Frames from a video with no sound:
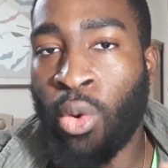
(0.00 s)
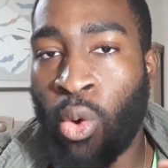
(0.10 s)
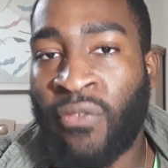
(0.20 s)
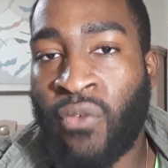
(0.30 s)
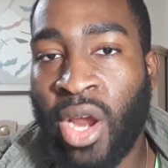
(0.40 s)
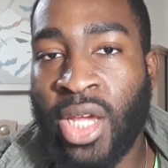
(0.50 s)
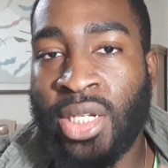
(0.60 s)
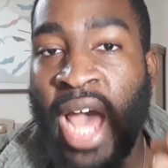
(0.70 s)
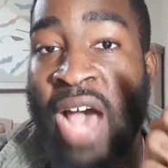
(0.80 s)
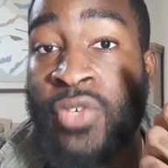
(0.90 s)
or
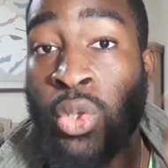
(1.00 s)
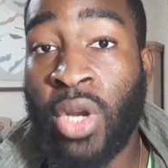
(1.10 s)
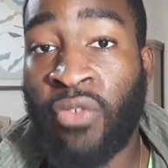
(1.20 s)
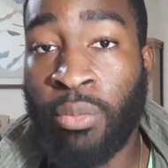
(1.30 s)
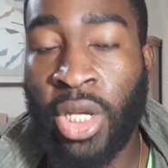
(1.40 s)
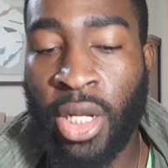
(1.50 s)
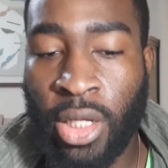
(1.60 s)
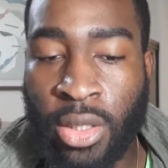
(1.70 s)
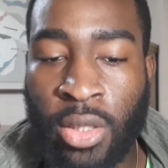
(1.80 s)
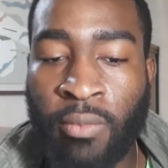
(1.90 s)
phrase have two different
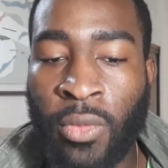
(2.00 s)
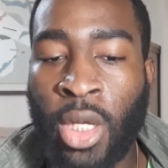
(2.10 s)
meanings.